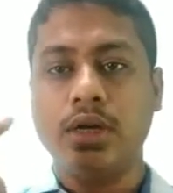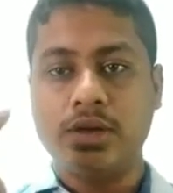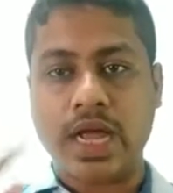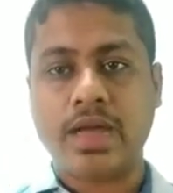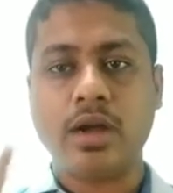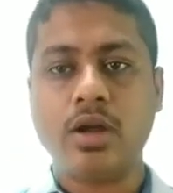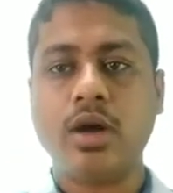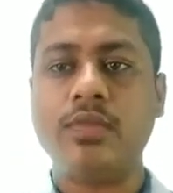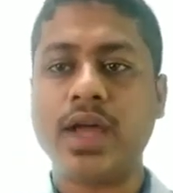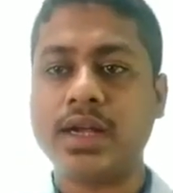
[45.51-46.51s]
triangular
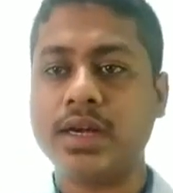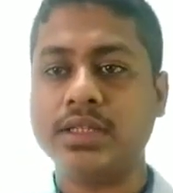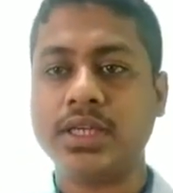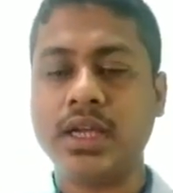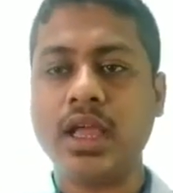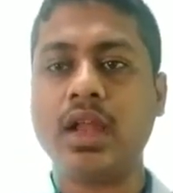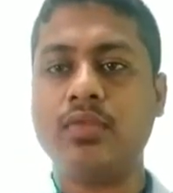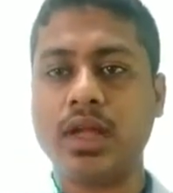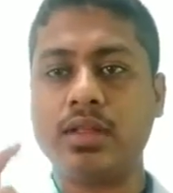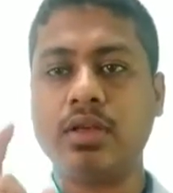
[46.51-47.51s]
law of vector addition
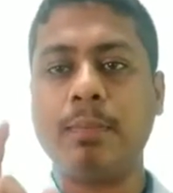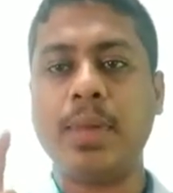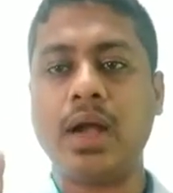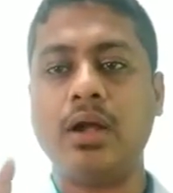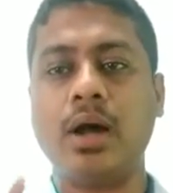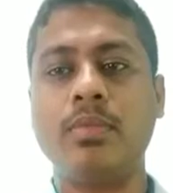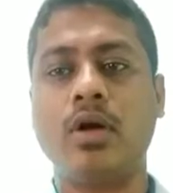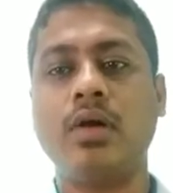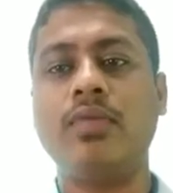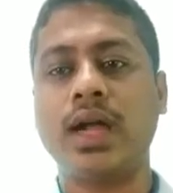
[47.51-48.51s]
and one is your parallelogram
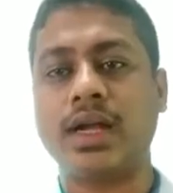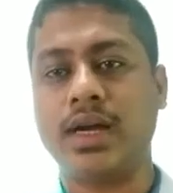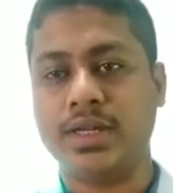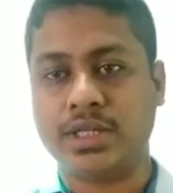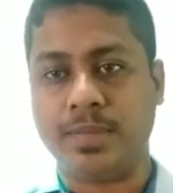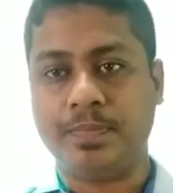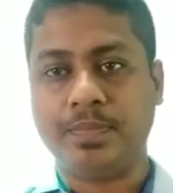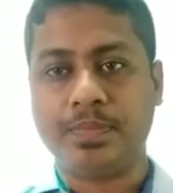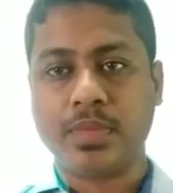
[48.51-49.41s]
law of vector addition.